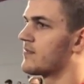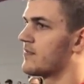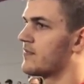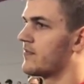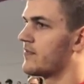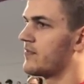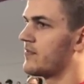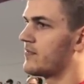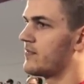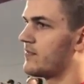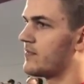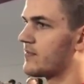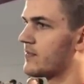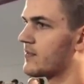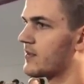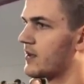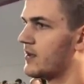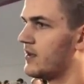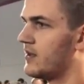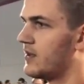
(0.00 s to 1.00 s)
because we talk
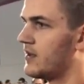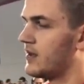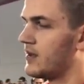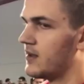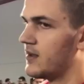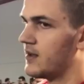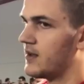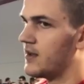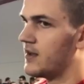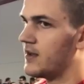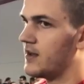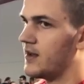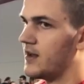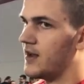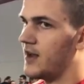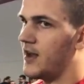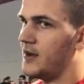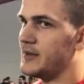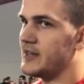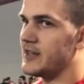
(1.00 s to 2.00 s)
about that and just what your thoughts are.
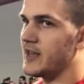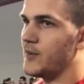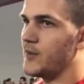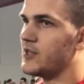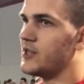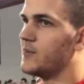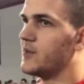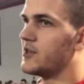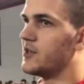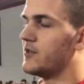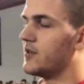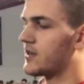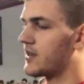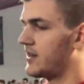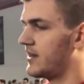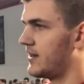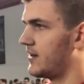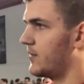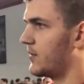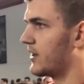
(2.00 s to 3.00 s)
I mean, yeah, when you, when you look
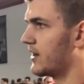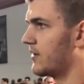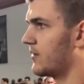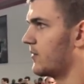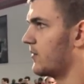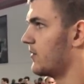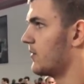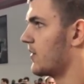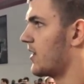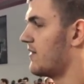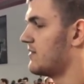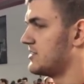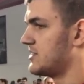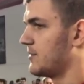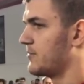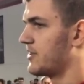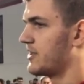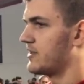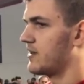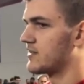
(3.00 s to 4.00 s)
at it, we're, we're
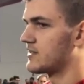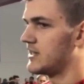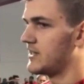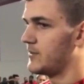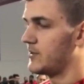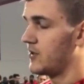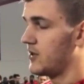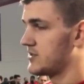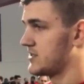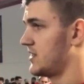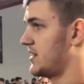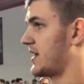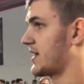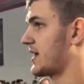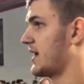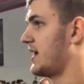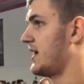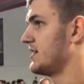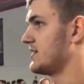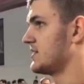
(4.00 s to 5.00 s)
obviously a pretty young team. We lost a lot
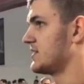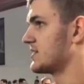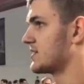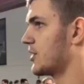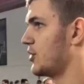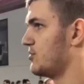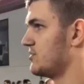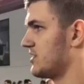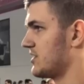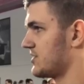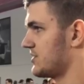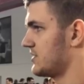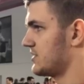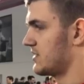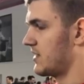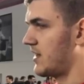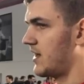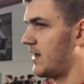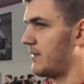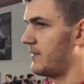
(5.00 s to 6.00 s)
of guys at the skill positions,
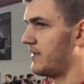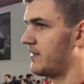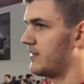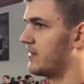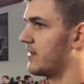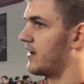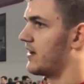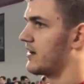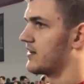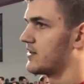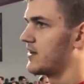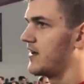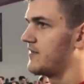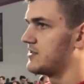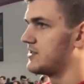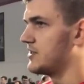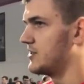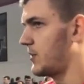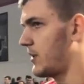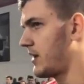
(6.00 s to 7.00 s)
the linemen, uh,
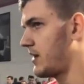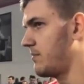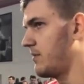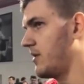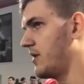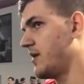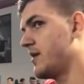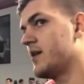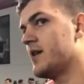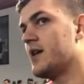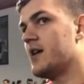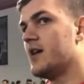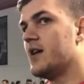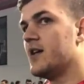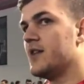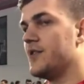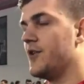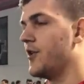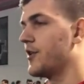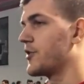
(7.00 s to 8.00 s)
obviously Dwayne, but
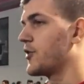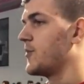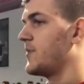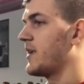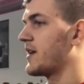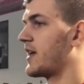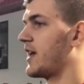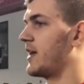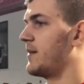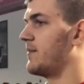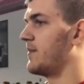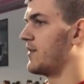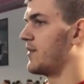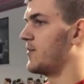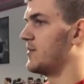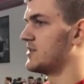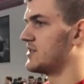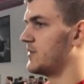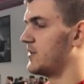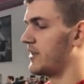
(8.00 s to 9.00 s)
the only group that came with
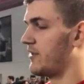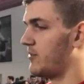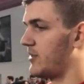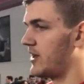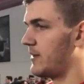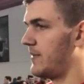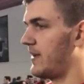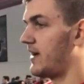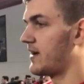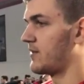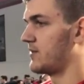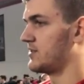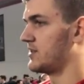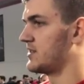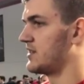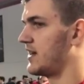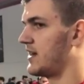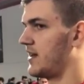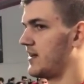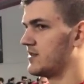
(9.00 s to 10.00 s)
almost with everybody back was
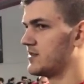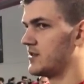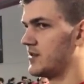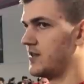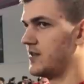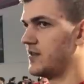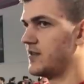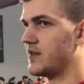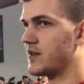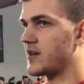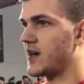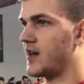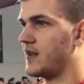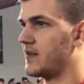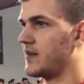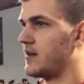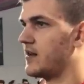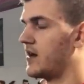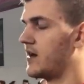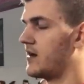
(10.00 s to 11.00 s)
the tight end, so they're kind
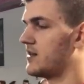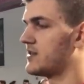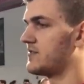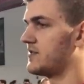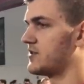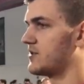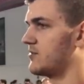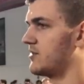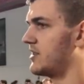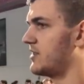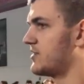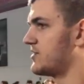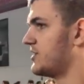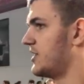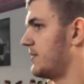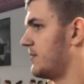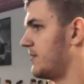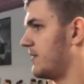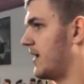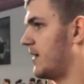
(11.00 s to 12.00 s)
of leaning on us for some
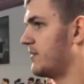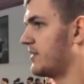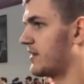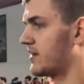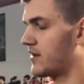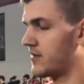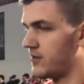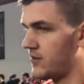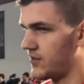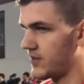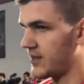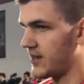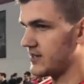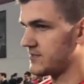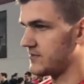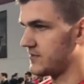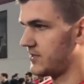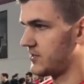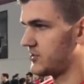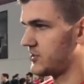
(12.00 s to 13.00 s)
leadership. I'm leaning on the other
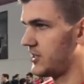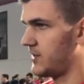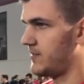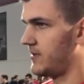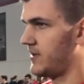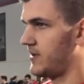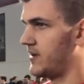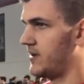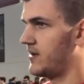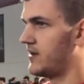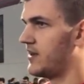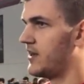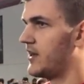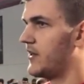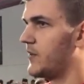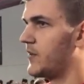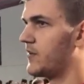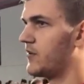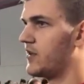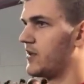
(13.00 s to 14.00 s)
guys for leadership, and uh,
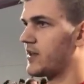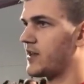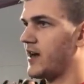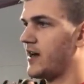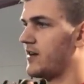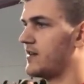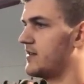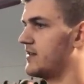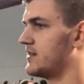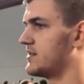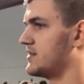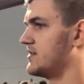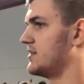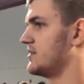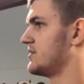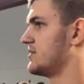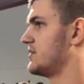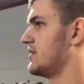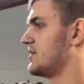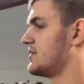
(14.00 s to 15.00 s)
we really carried this,
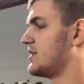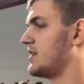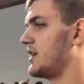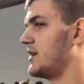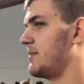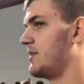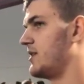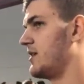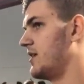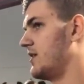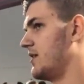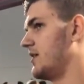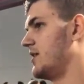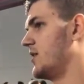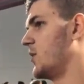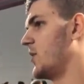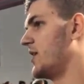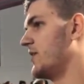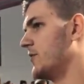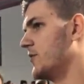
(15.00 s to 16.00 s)
this, this team in, uh, in
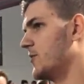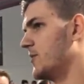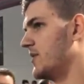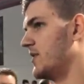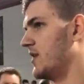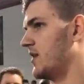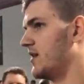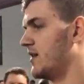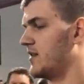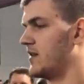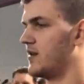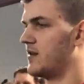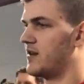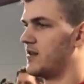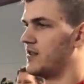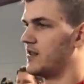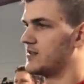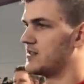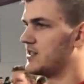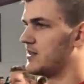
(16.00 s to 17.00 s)
the weight room and, uh, and,
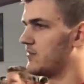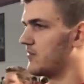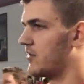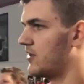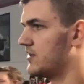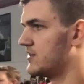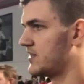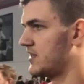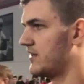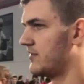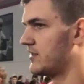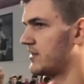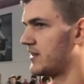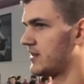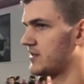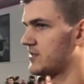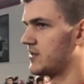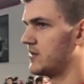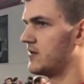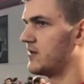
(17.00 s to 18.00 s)
the team runs and
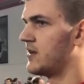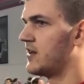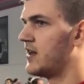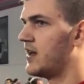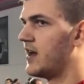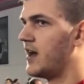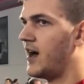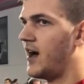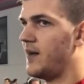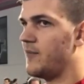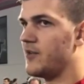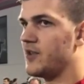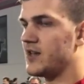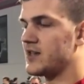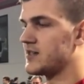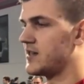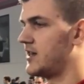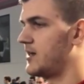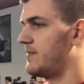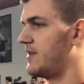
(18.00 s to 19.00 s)
everything. So I'm really
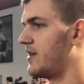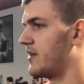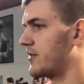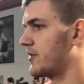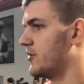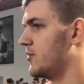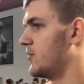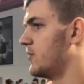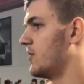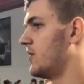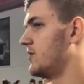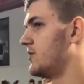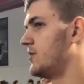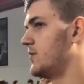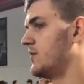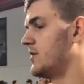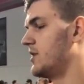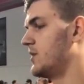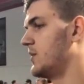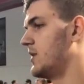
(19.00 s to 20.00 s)
excited about our group. We're all
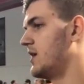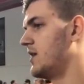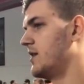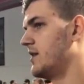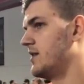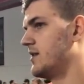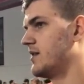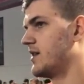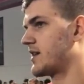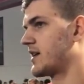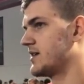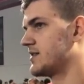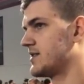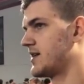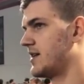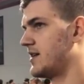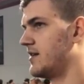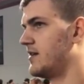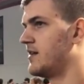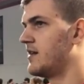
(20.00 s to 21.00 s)
doing really well, and like I
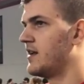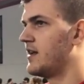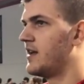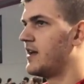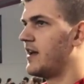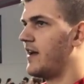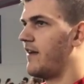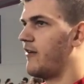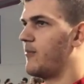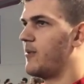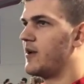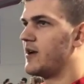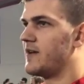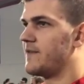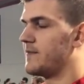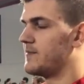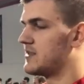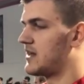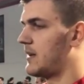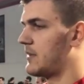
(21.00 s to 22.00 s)
said, everybody
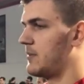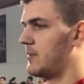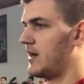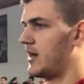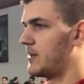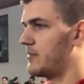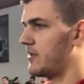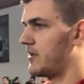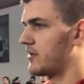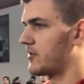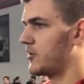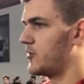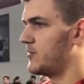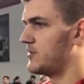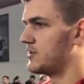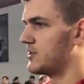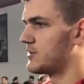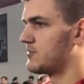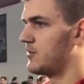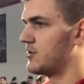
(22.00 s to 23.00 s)
from top to bottom in our group
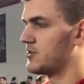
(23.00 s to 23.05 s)
is just